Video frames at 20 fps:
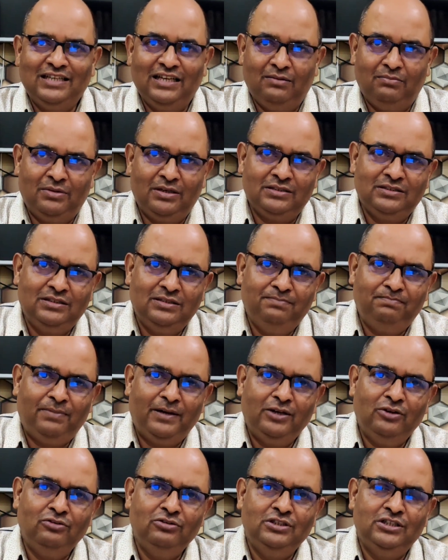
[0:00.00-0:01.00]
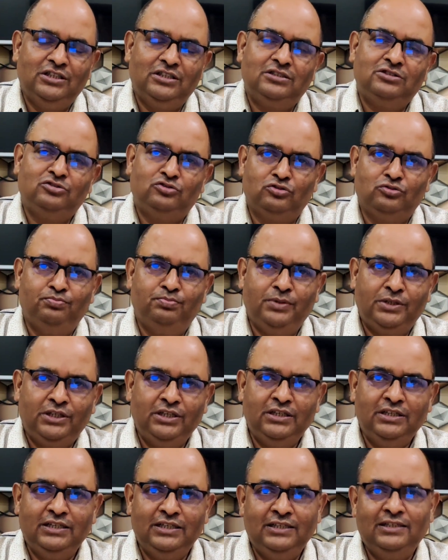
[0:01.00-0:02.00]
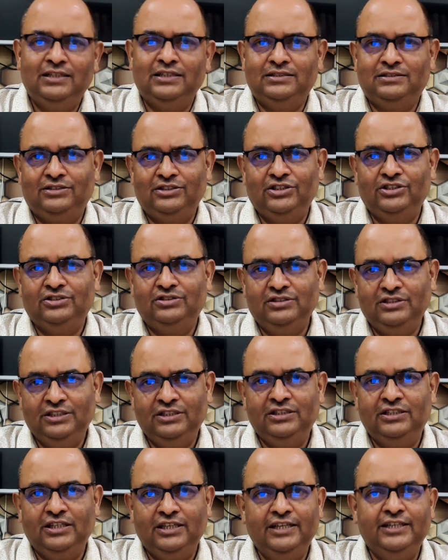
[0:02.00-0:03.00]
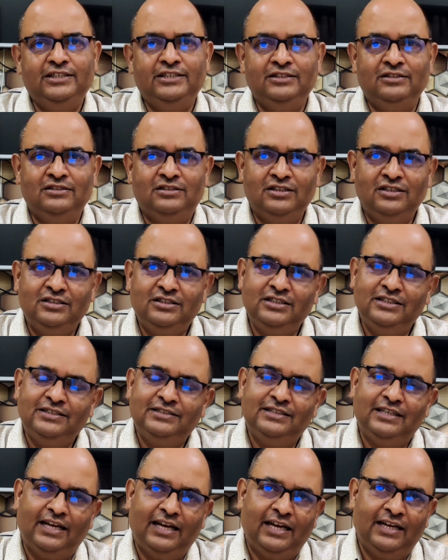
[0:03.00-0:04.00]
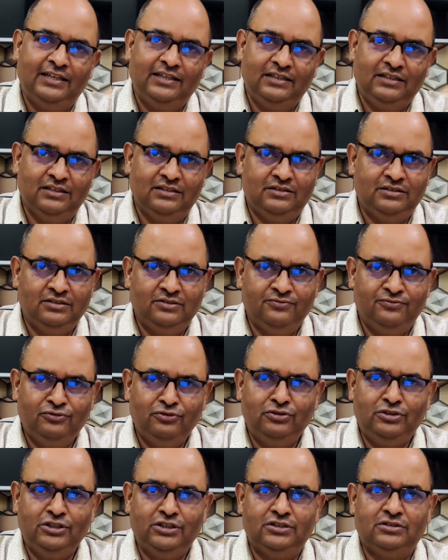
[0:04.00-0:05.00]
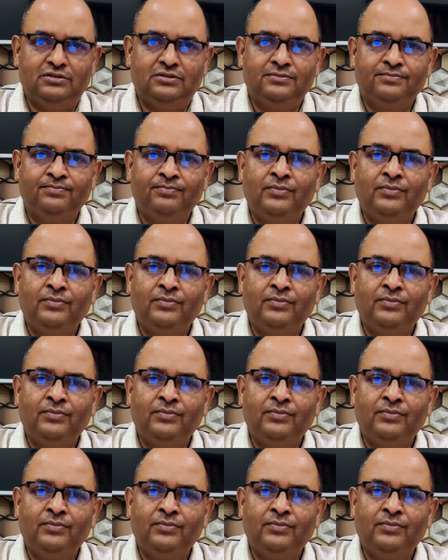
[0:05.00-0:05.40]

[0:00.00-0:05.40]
among the pioneers to begin industries in the 1830s and 1840s.